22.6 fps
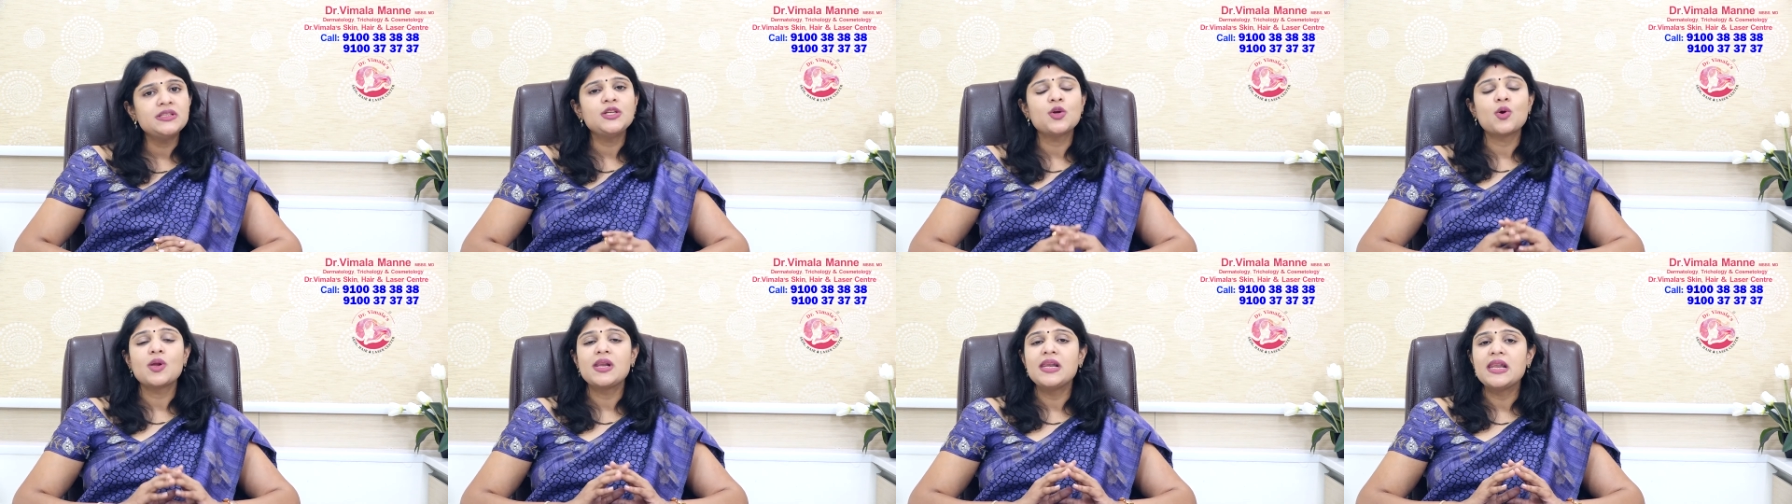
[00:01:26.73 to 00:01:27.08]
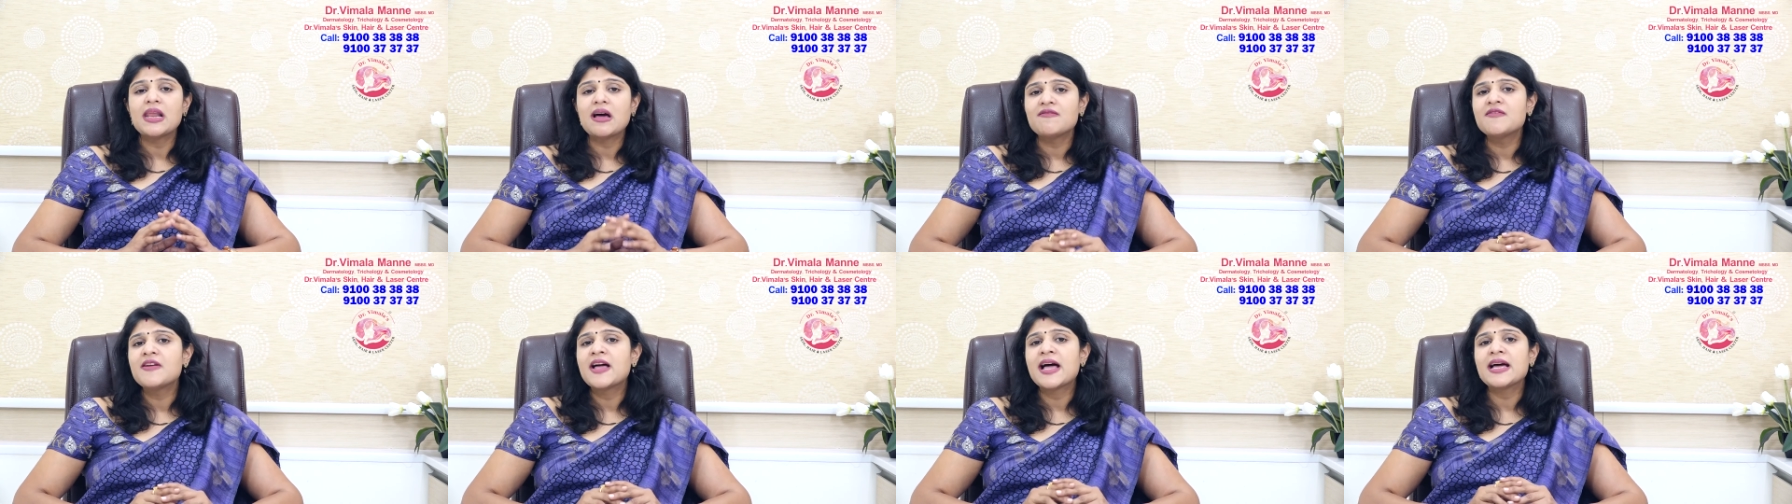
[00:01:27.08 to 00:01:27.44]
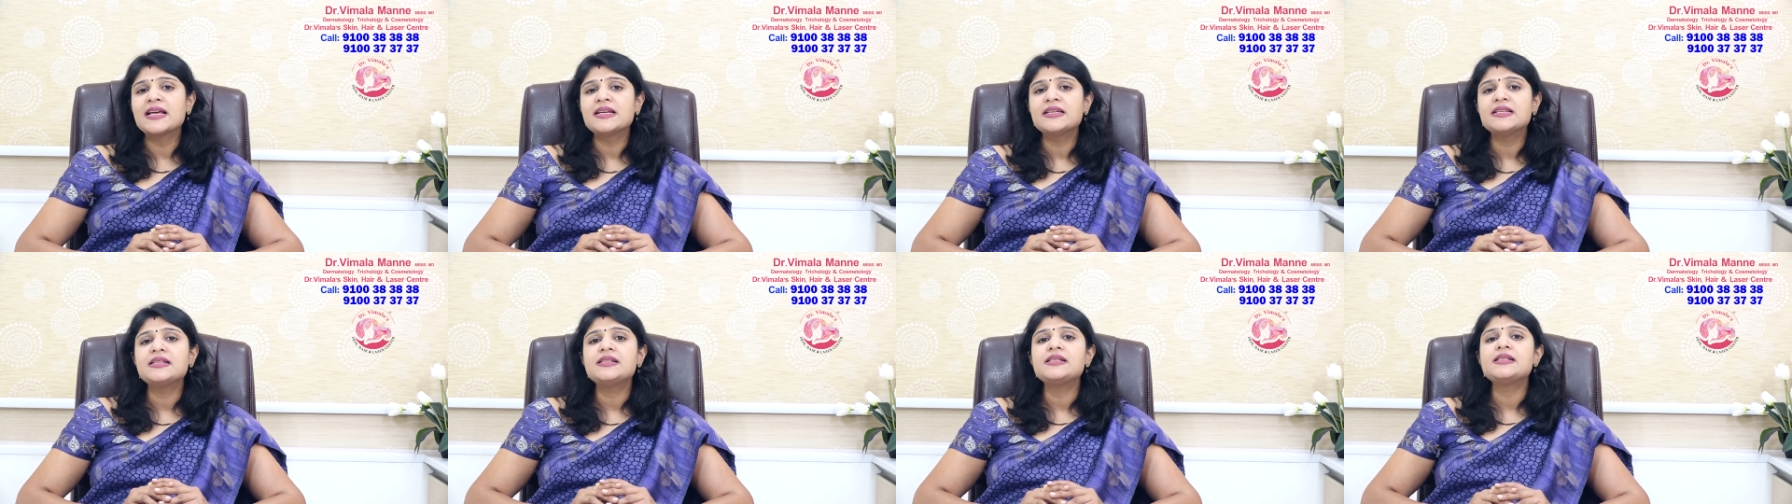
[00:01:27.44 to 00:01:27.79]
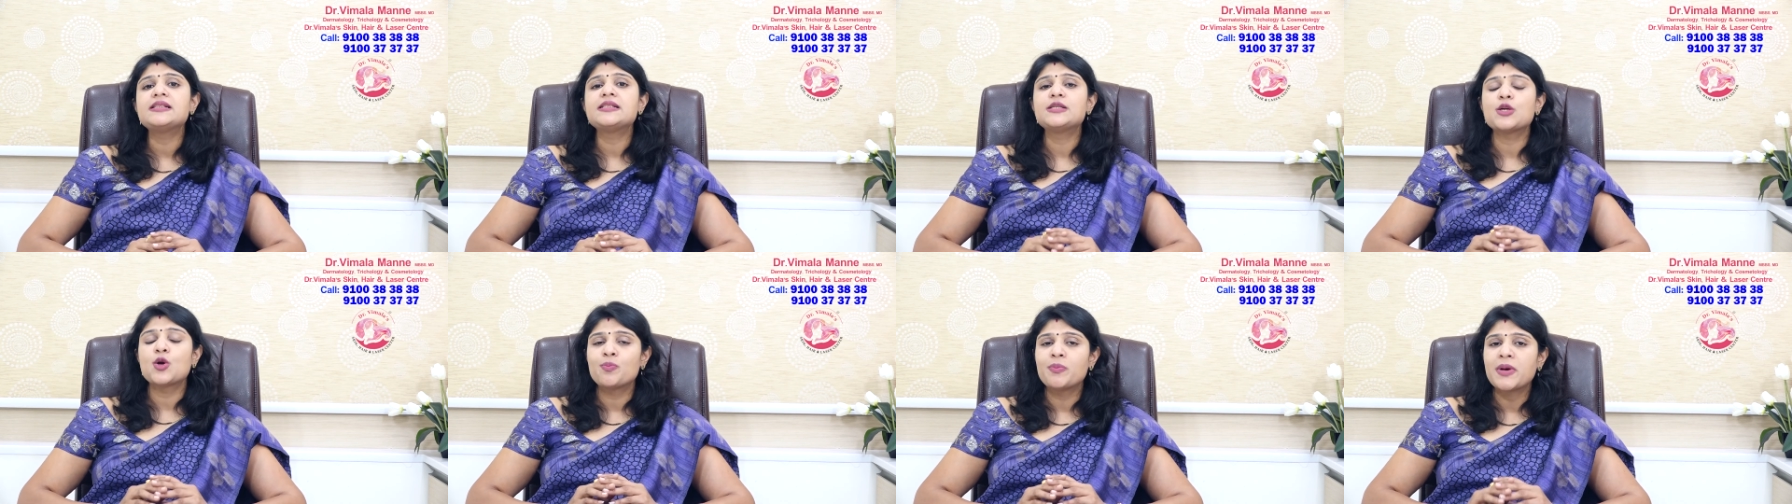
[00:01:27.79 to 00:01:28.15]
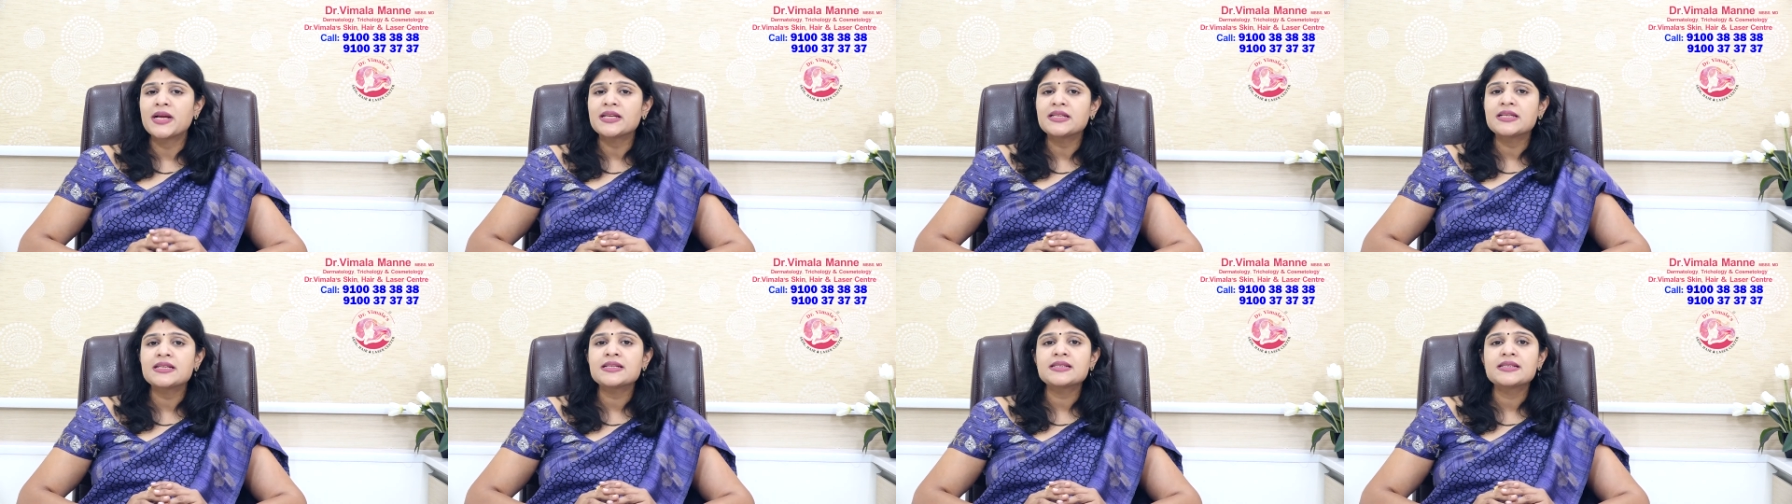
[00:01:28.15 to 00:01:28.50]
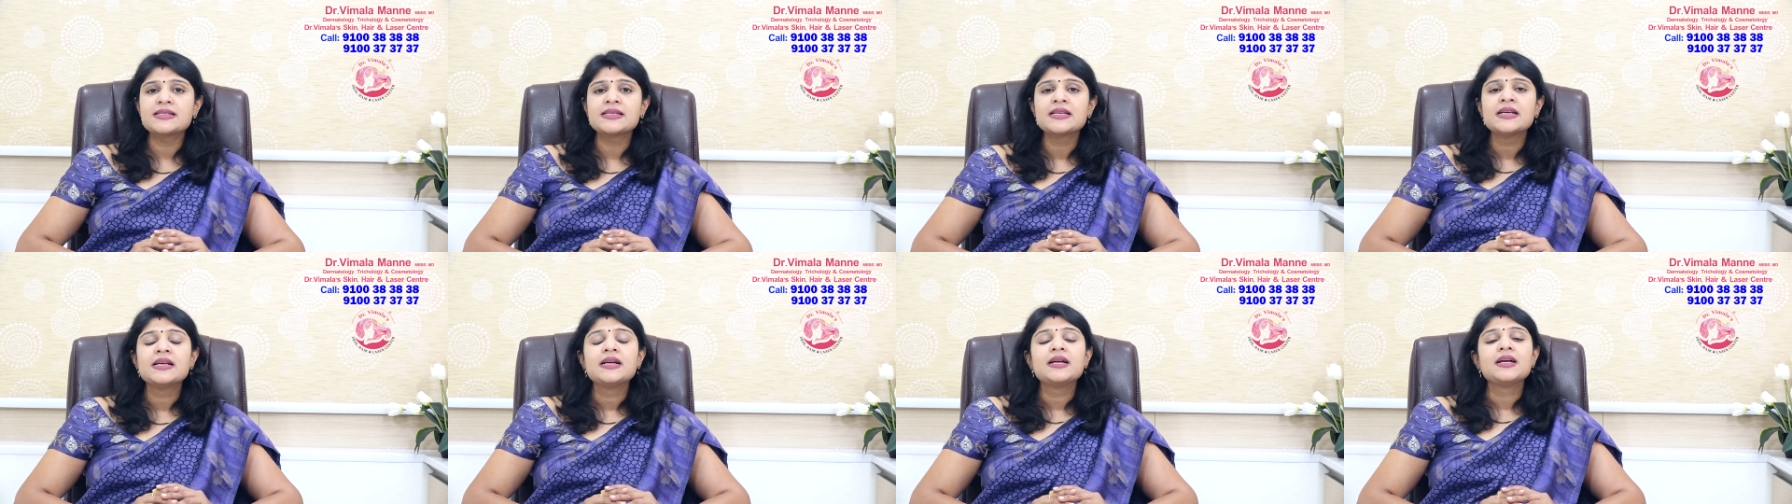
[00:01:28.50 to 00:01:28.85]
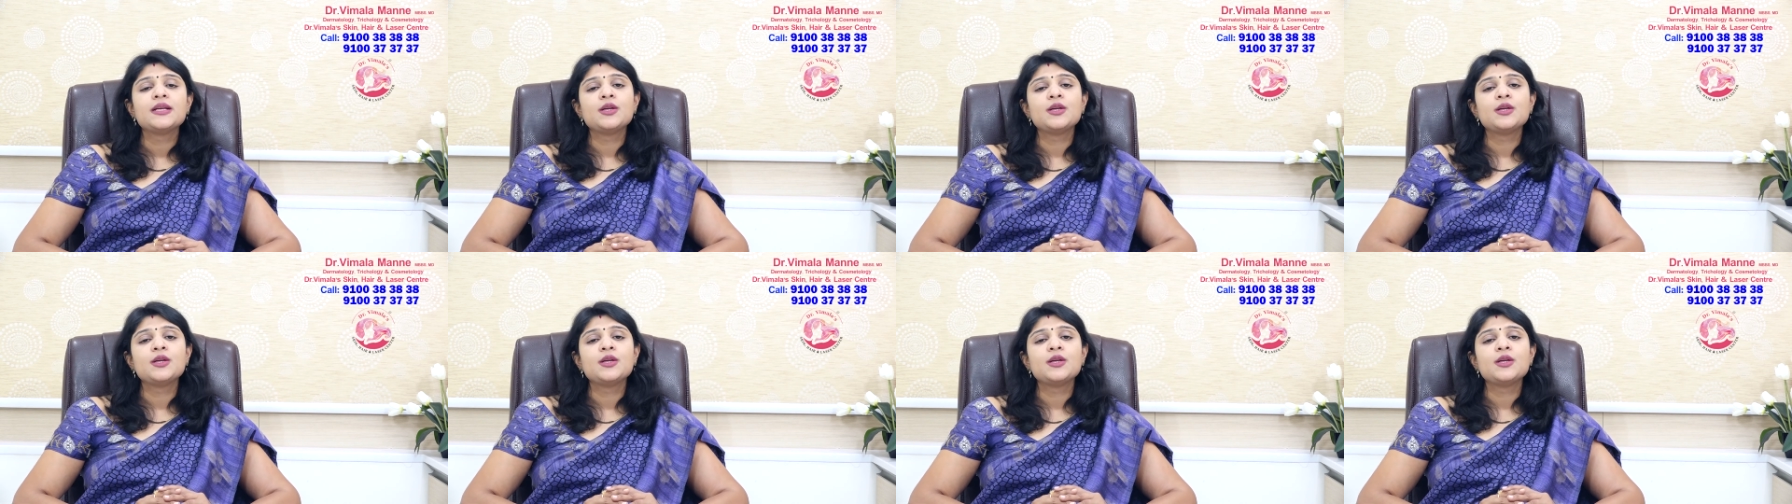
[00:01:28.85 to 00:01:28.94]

your love handles, your buttocks,